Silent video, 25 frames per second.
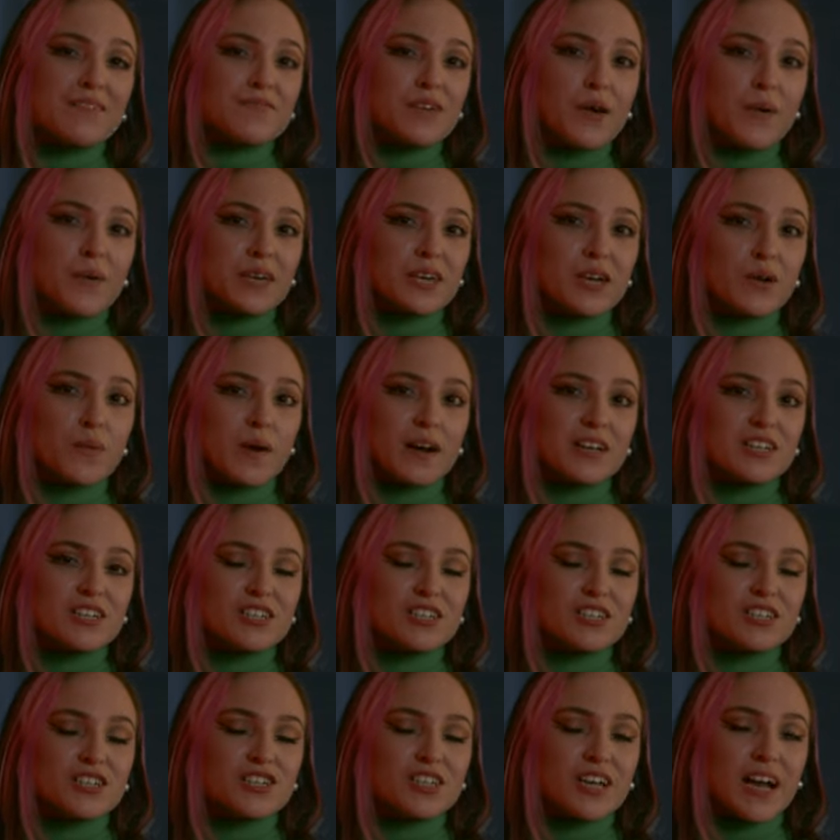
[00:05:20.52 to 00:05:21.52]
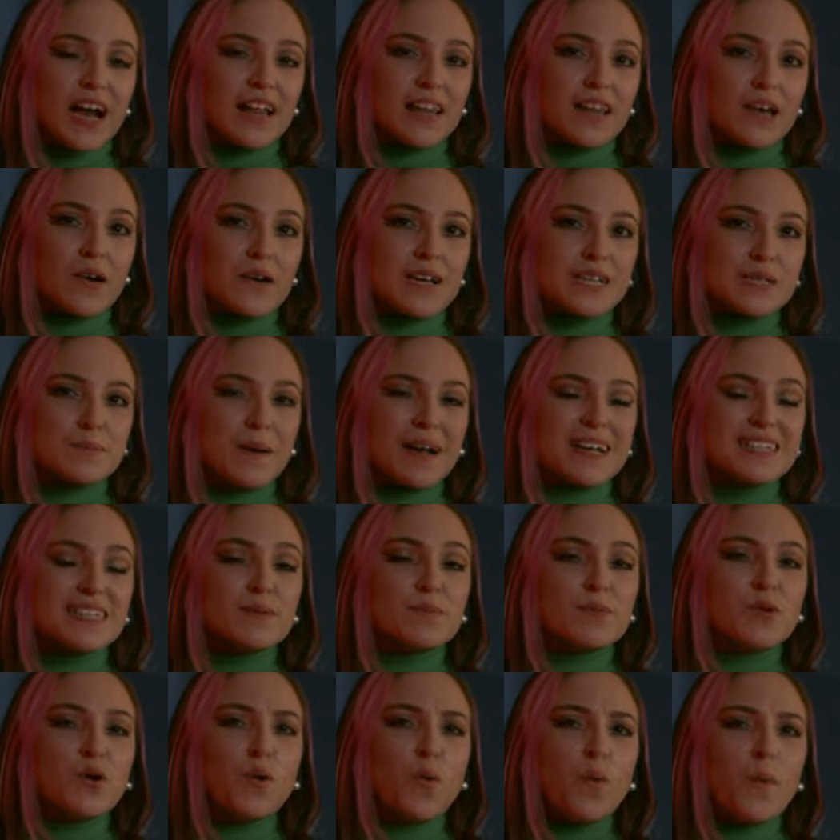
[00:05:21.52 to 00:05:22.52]
way of knowing you're watching a giallo is by
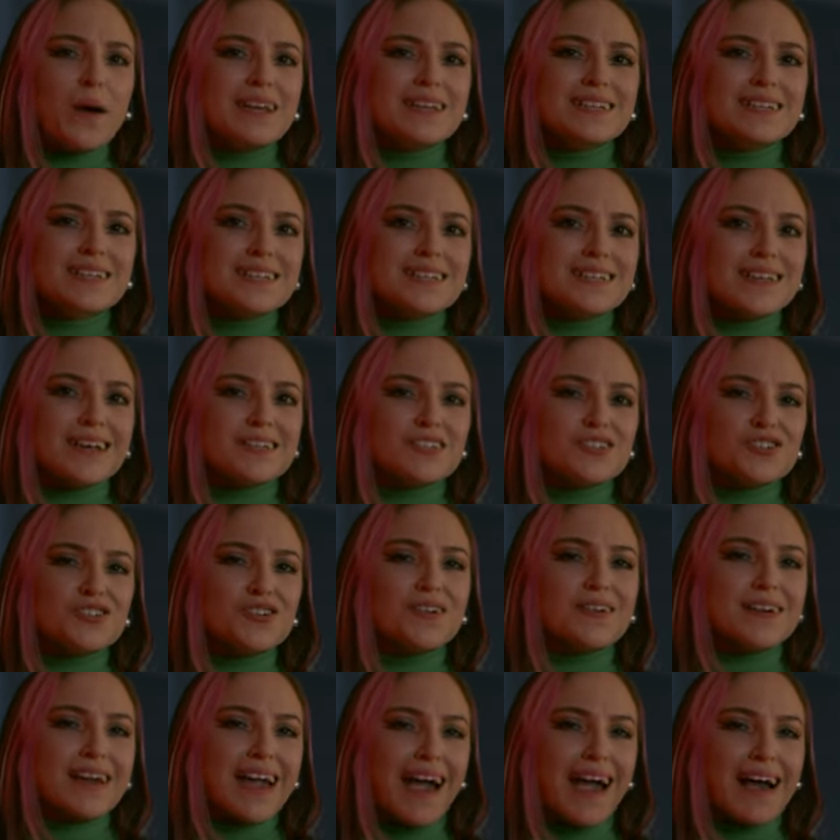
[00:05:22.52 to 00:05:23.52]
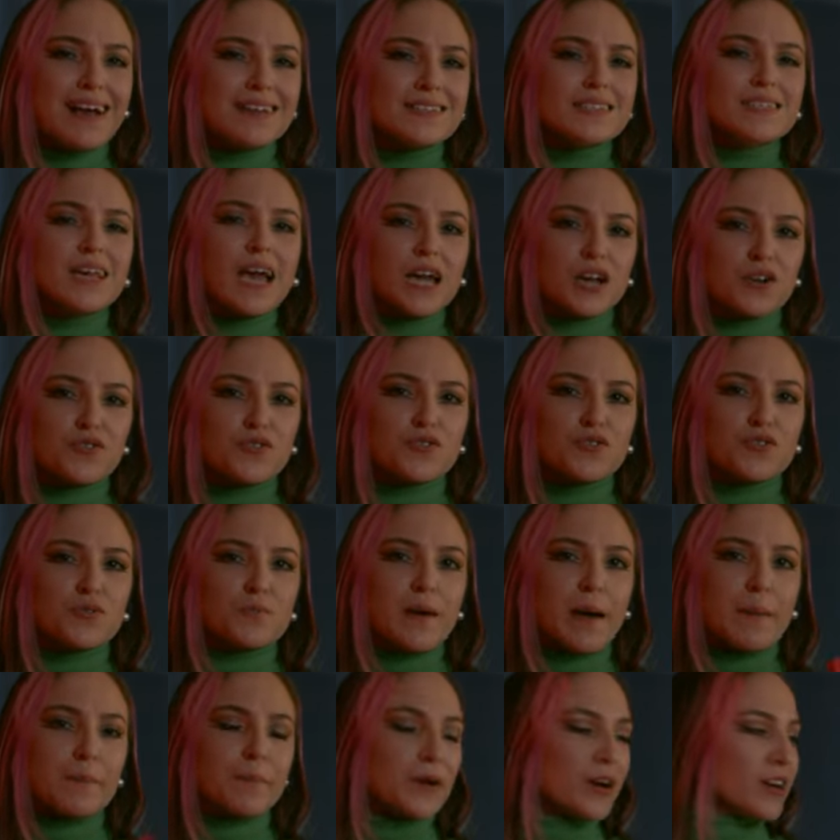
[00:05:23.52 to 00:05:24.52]
some quintessential cast and crew
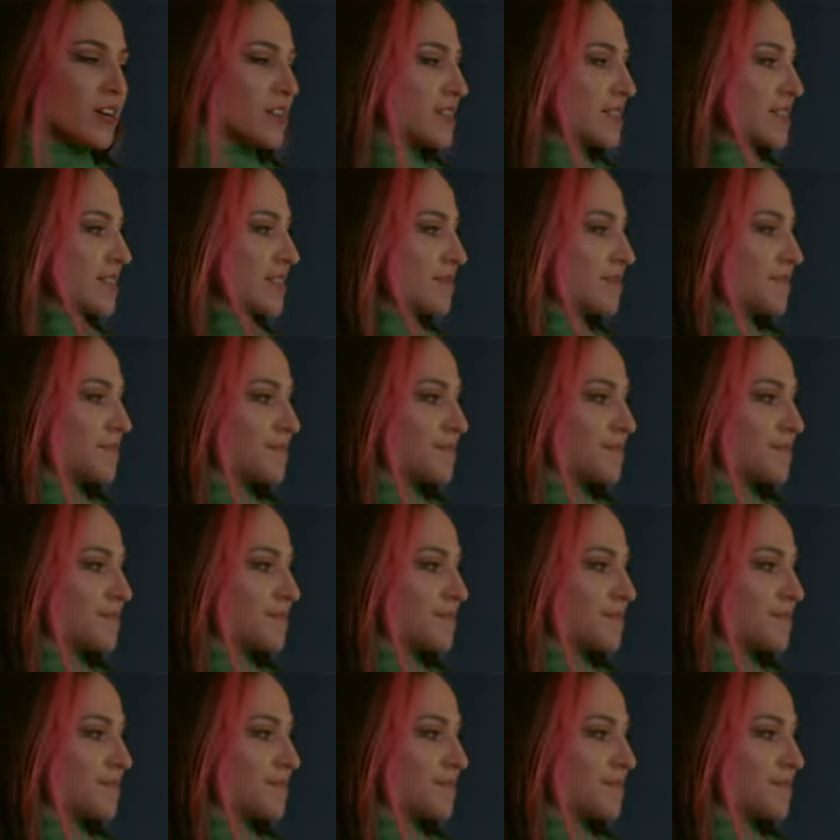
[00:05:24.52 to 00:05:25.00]
members.